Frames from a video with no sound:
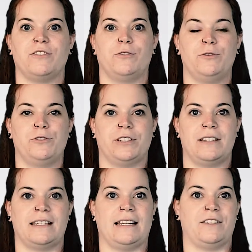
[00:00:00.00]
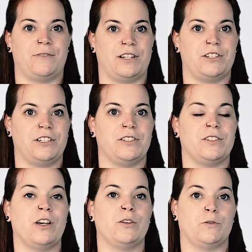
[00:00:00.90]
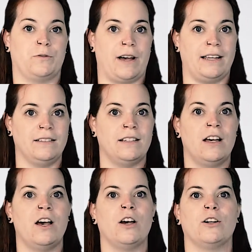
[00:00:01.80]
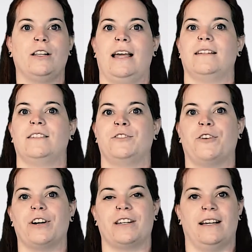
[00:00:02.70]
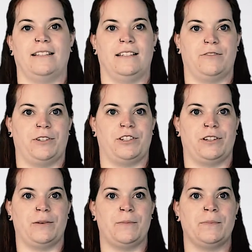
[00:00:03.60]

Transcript: solutions and strategies to find, collect, and organize literature.